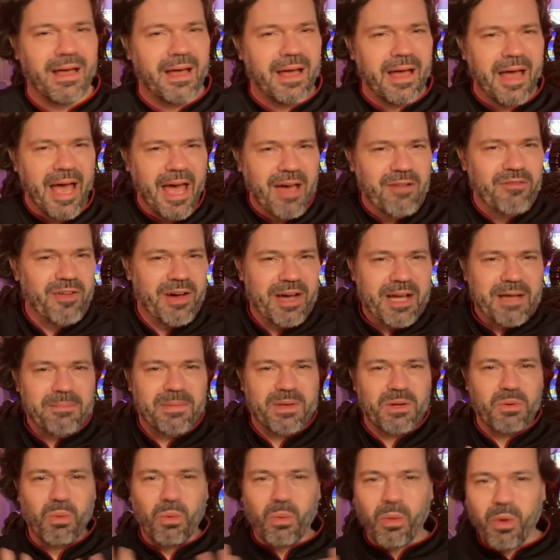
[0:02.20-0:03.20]
Have I
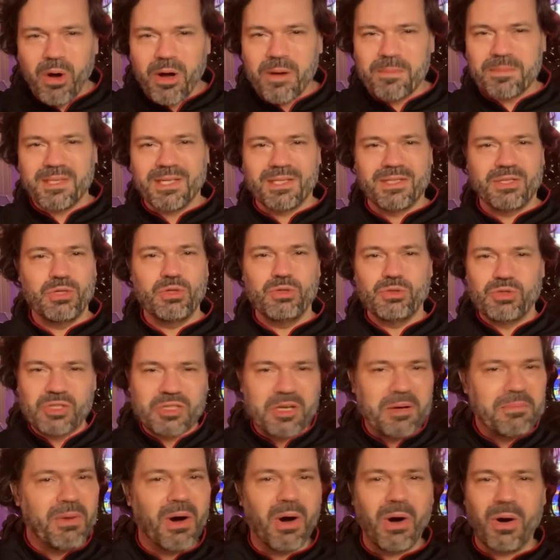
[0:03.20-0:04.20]
been warped to
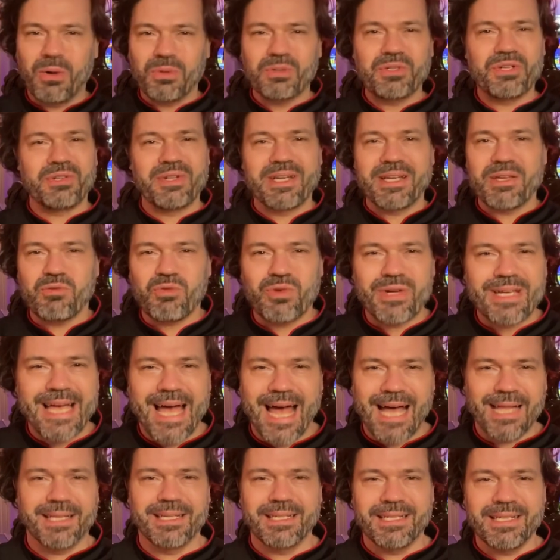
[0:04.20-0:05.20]
some alternate
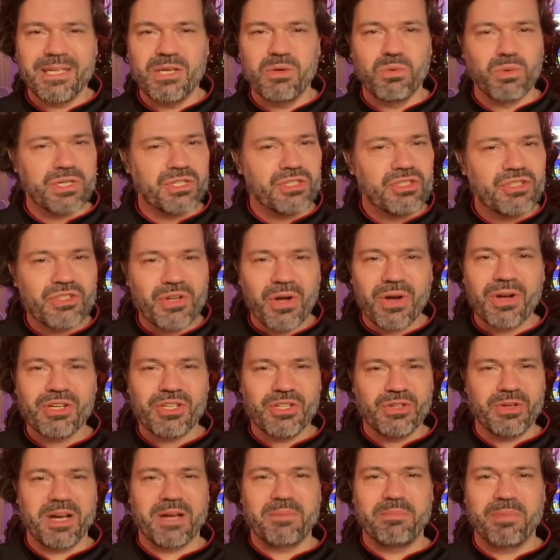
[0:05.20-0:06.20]
reality where Star
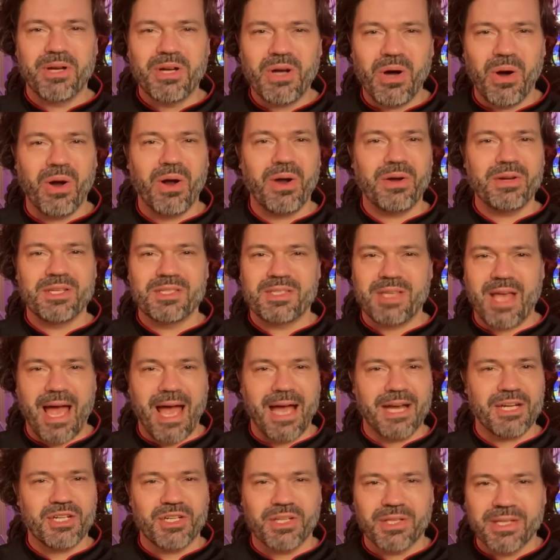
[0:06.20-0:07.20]
Trek Picard is
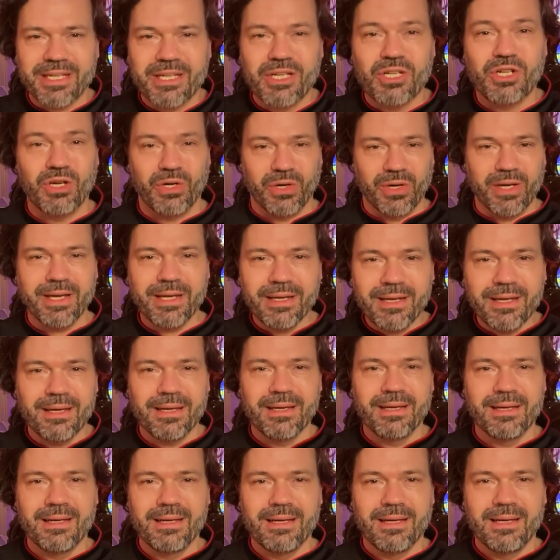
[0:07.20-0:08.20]
actually good?
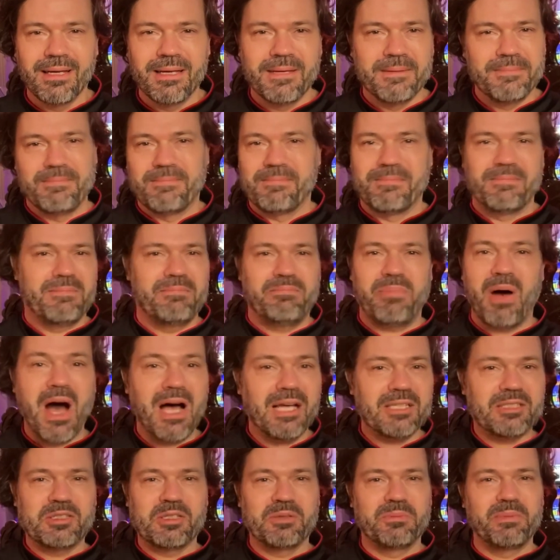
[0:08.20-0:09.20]

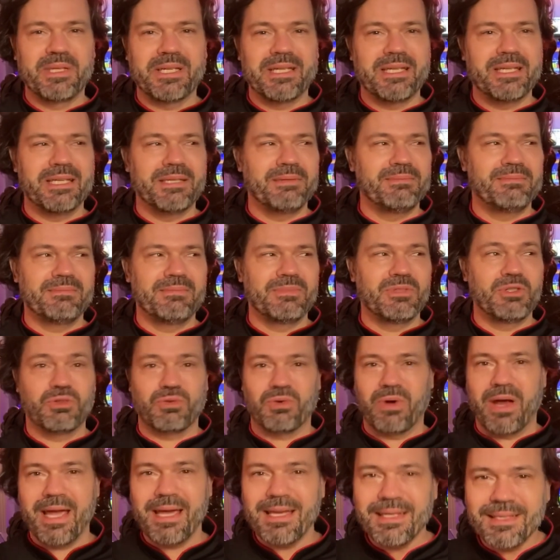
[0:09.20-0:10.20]
Possibly
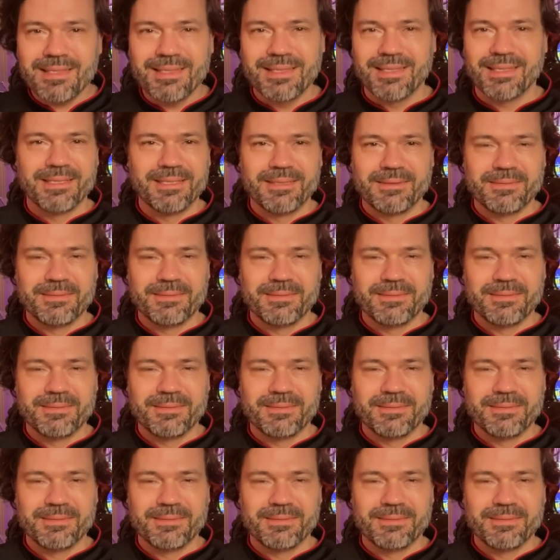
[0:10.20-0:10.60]
great?